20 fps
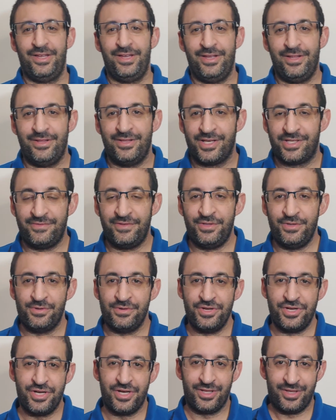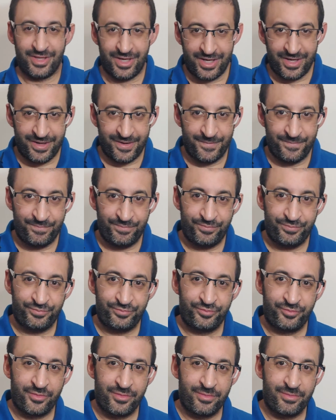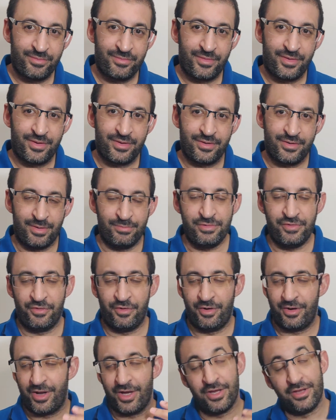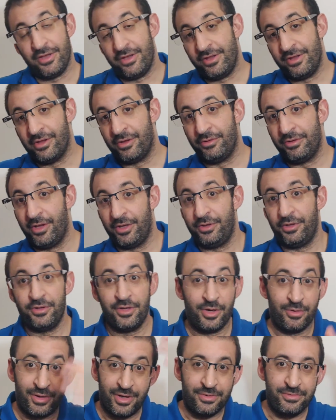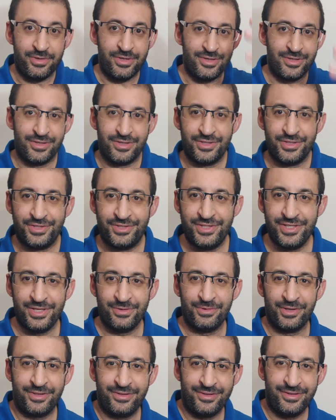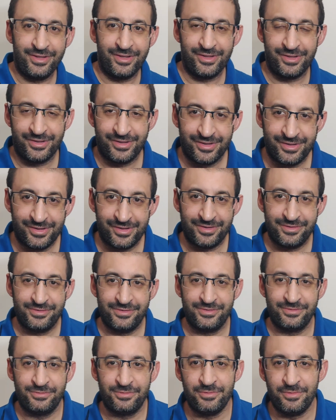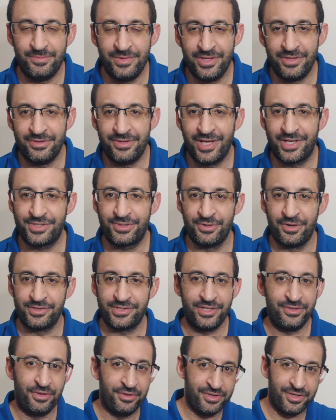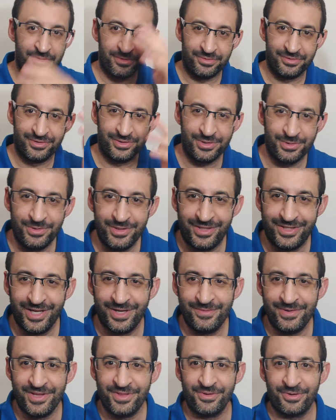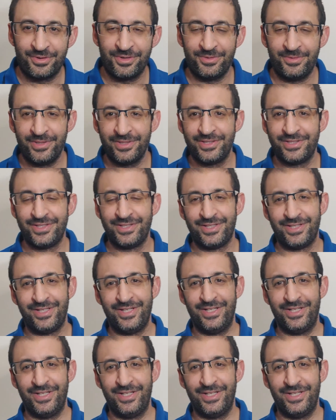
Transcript: In the next video, inshallah. Before I don't know, I will see what will be the next course. I don't know. You will tell me in the comment